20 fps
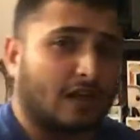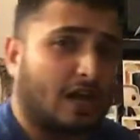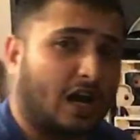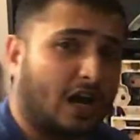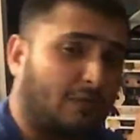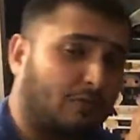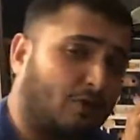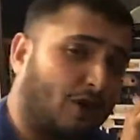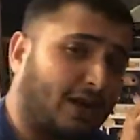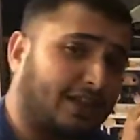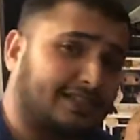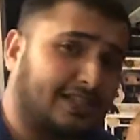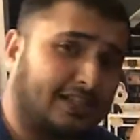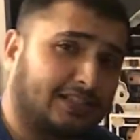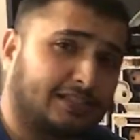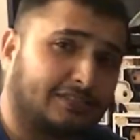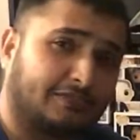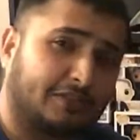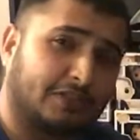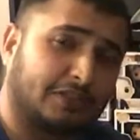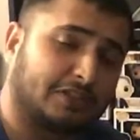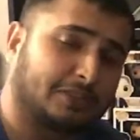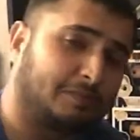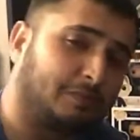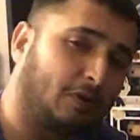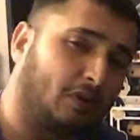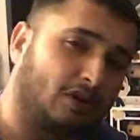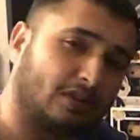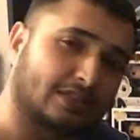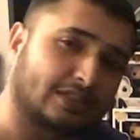I'm quite excited for this
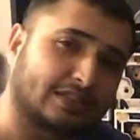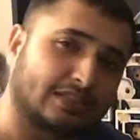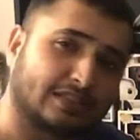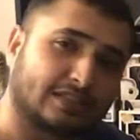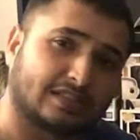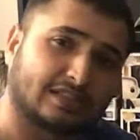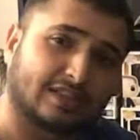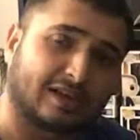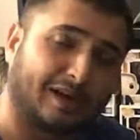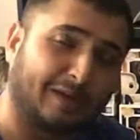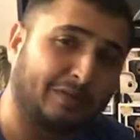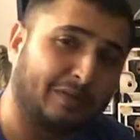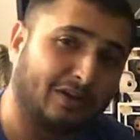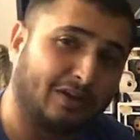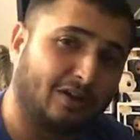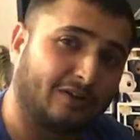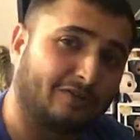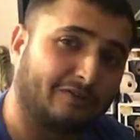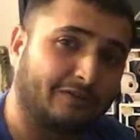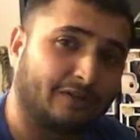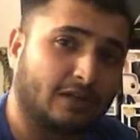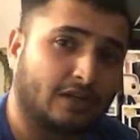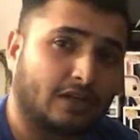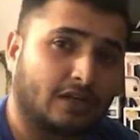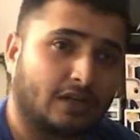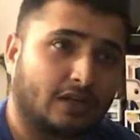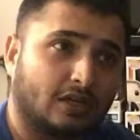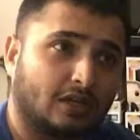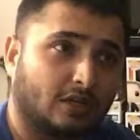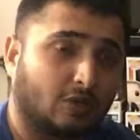box. There's a couple of,
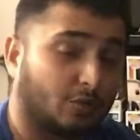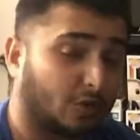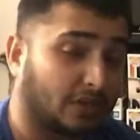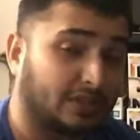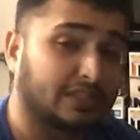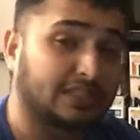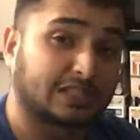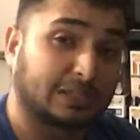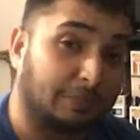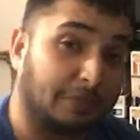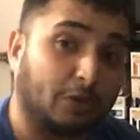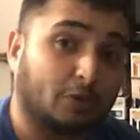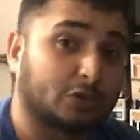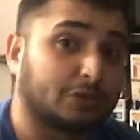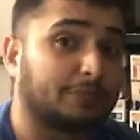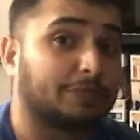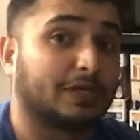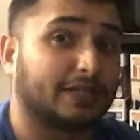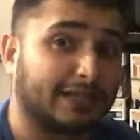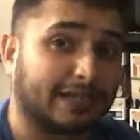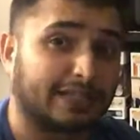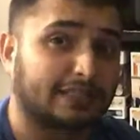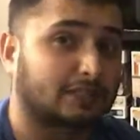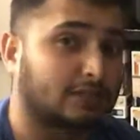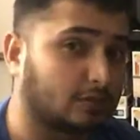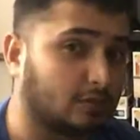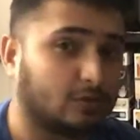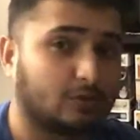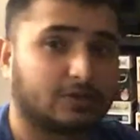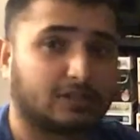well, there's supposed to be an
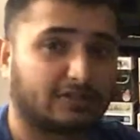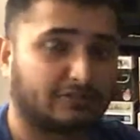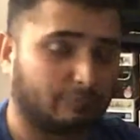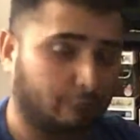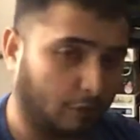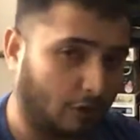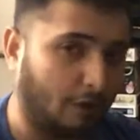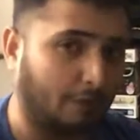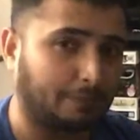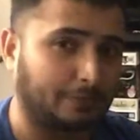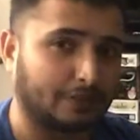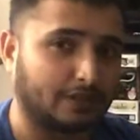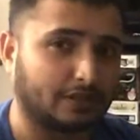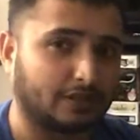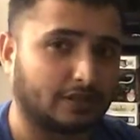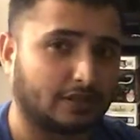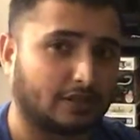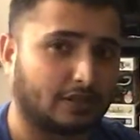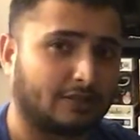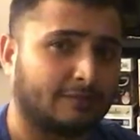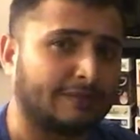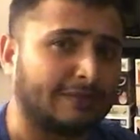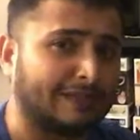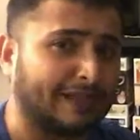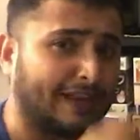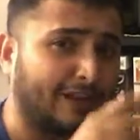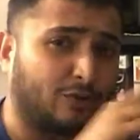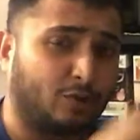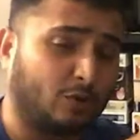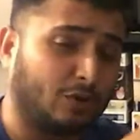exclusive pop in here,
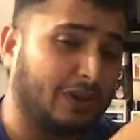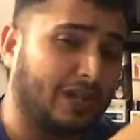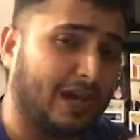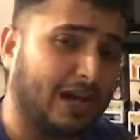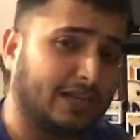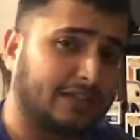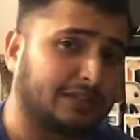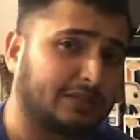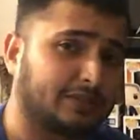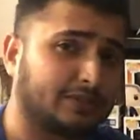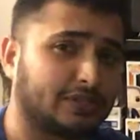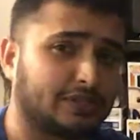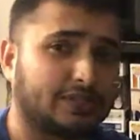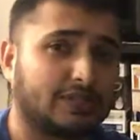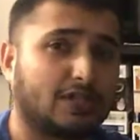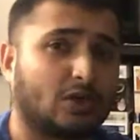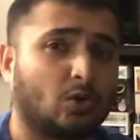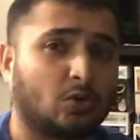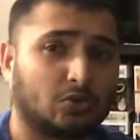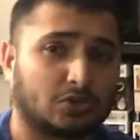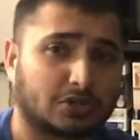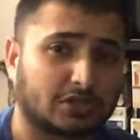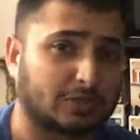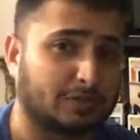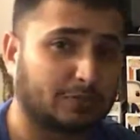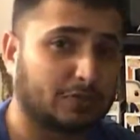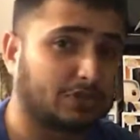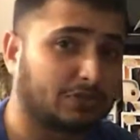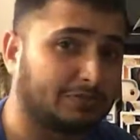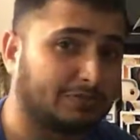and all the items in here are also
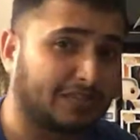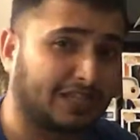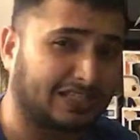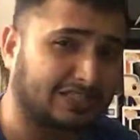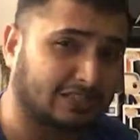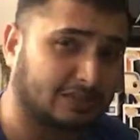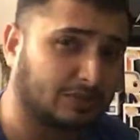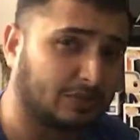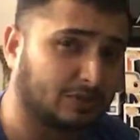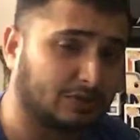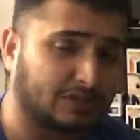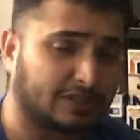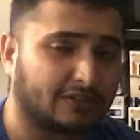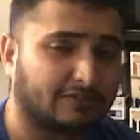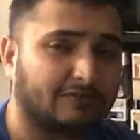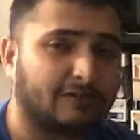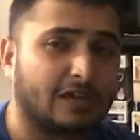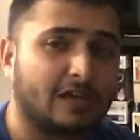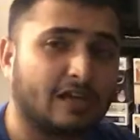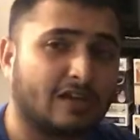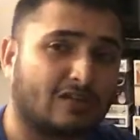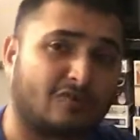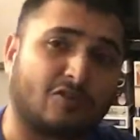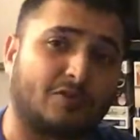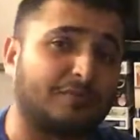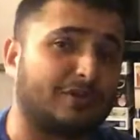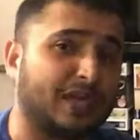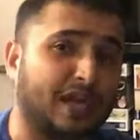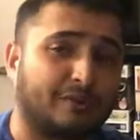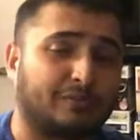supposed to be exclusive
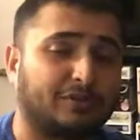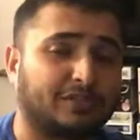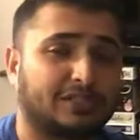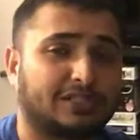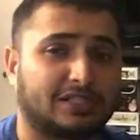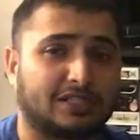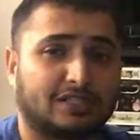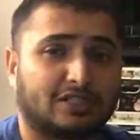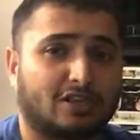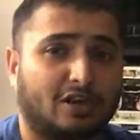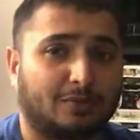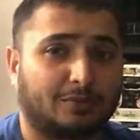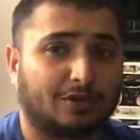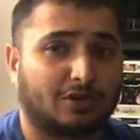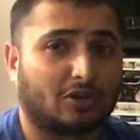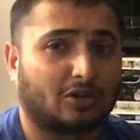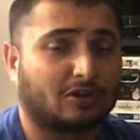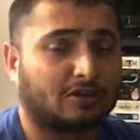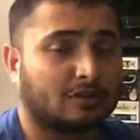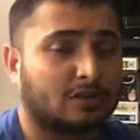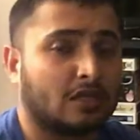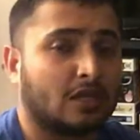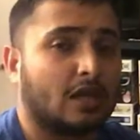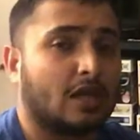from the Emerald City Comic Con.